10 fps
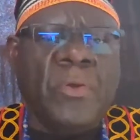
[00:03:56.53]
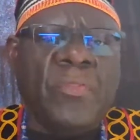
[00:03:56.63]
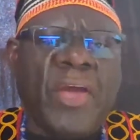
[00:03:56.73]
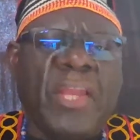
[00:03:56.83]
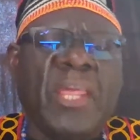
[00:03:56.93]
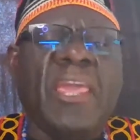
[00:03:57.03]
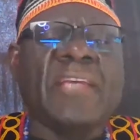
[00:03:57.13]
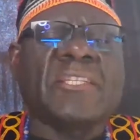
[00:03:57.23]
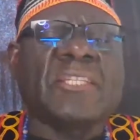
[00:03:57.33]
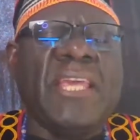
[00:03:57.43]
that he
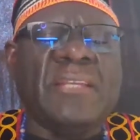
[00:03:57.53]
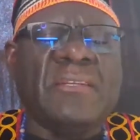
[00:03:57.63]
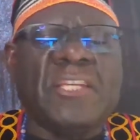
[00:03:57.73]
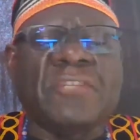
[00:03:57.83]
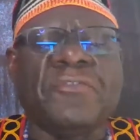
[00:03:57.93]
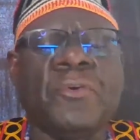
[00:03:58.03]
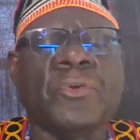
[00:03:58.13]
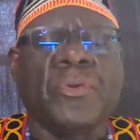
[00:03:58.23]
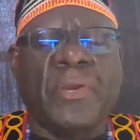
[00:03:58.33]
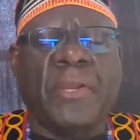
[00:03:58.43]
has eaten his food
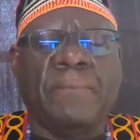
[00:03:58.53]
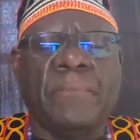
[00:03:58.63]
already.